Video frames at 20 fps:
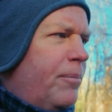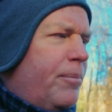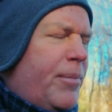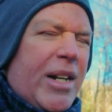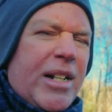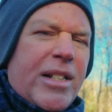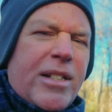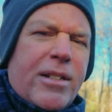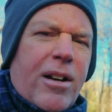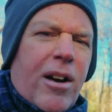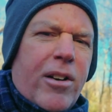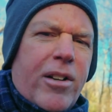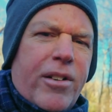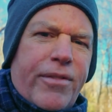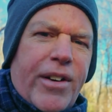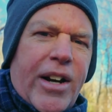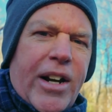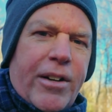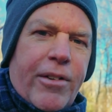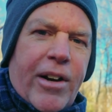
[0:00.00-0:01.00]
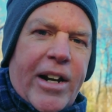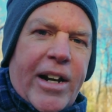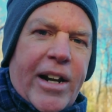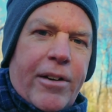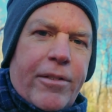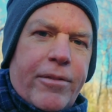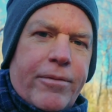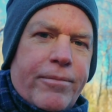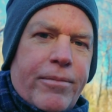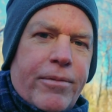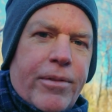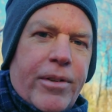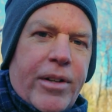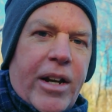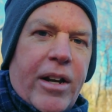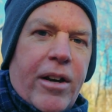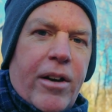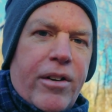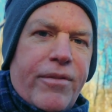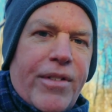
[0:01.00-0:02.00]
but it's hard to find right now.
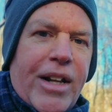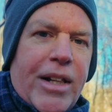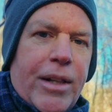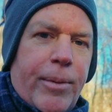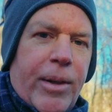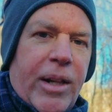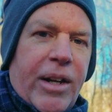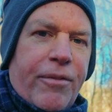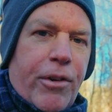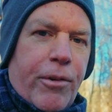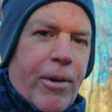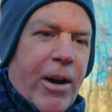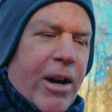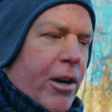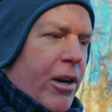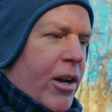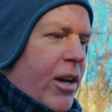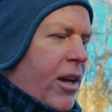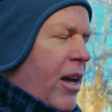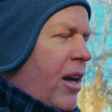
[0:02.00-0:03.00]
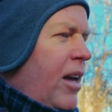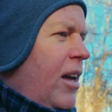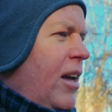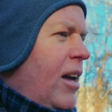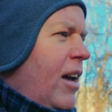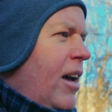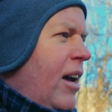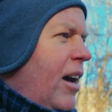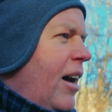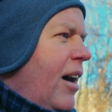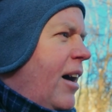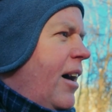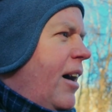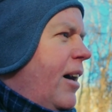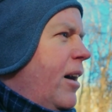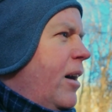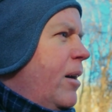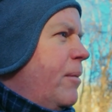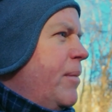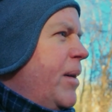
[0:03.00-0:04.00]
Pretty unavailable everywhere.
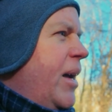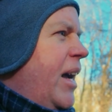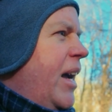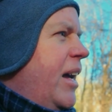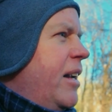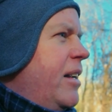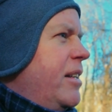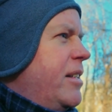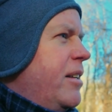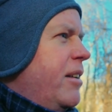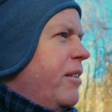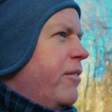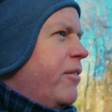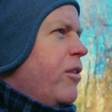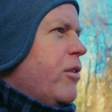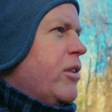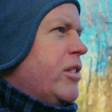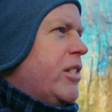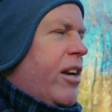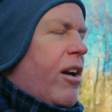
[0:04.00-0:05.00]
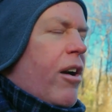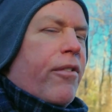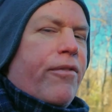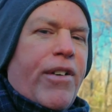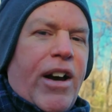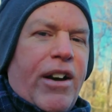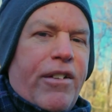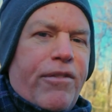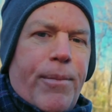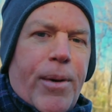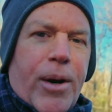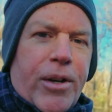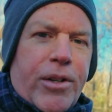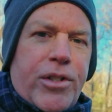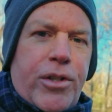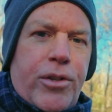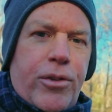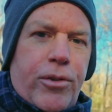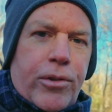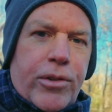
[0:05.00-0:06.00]
And of course the R5 Mark
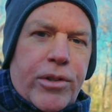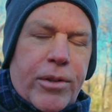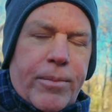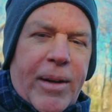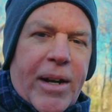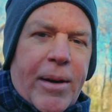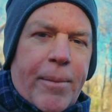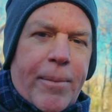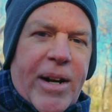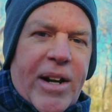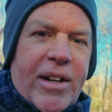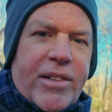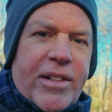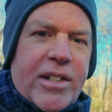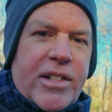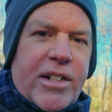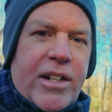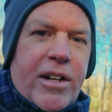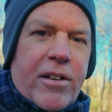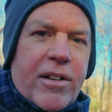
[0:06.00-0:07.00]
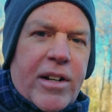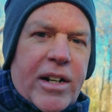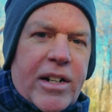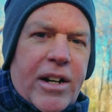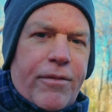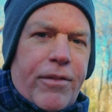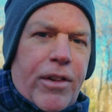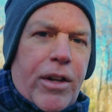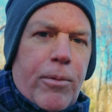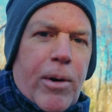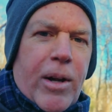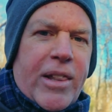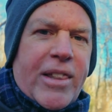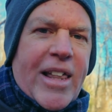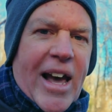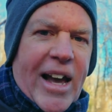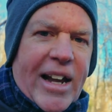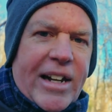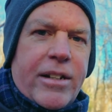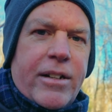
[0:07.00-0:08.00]
II should be coming out this year, and I definitely want
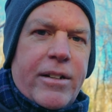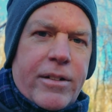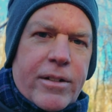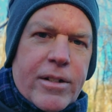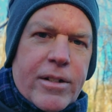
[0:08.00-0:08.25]
that,